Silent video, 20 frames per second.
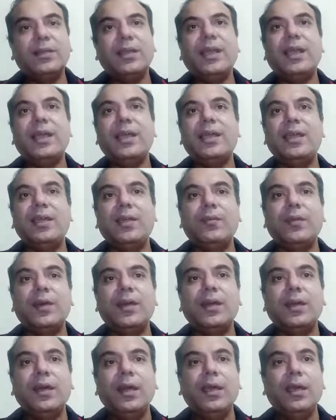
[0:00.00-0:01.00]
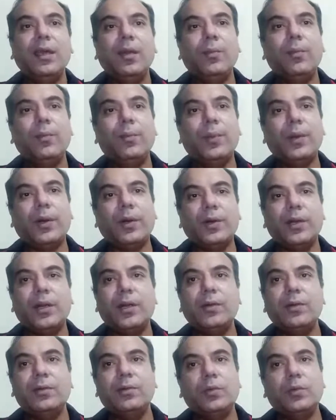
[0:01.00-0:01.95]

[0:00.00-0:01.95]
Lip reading: They even brought out